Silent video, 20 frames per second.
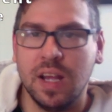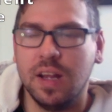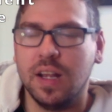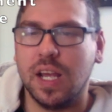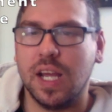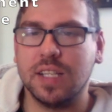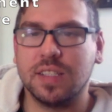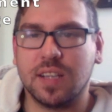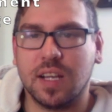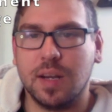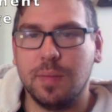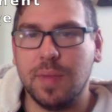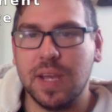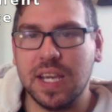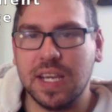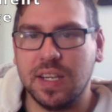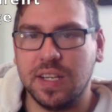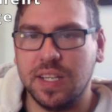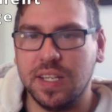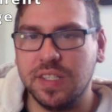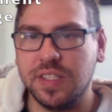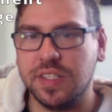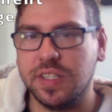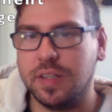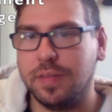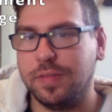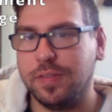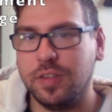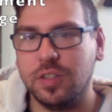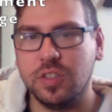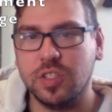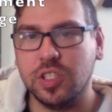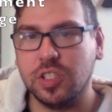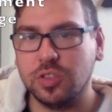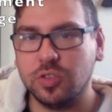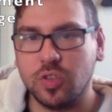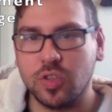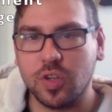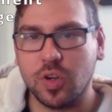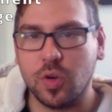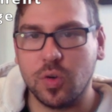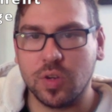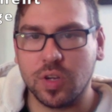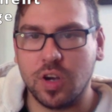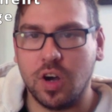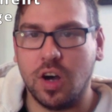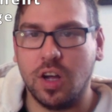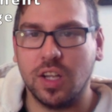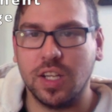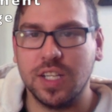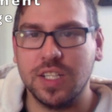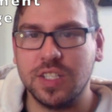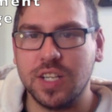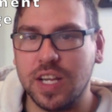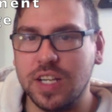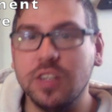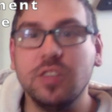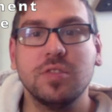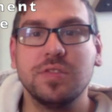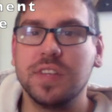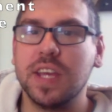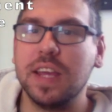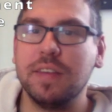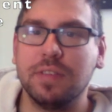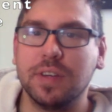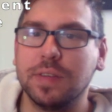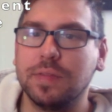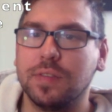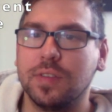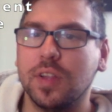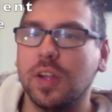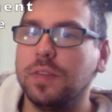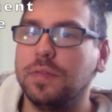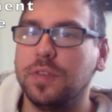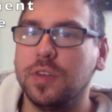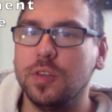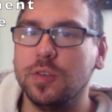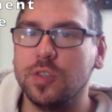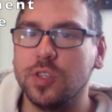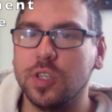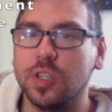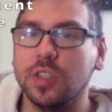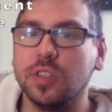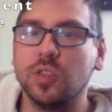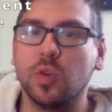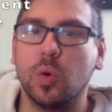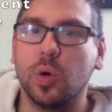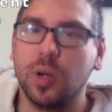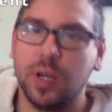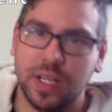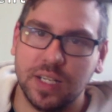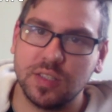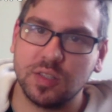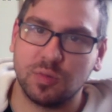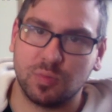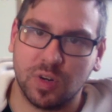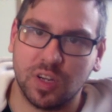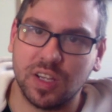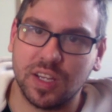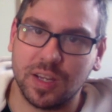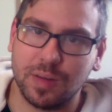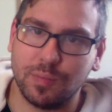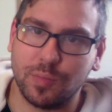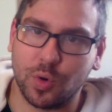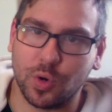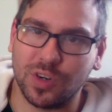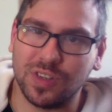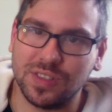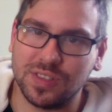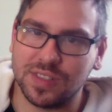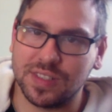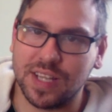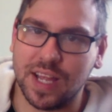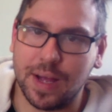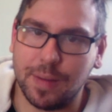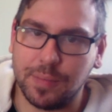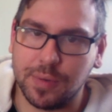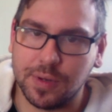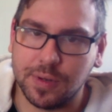It's going to make it easier for your children to go to college, and you're saving for their future, so it is a really important step.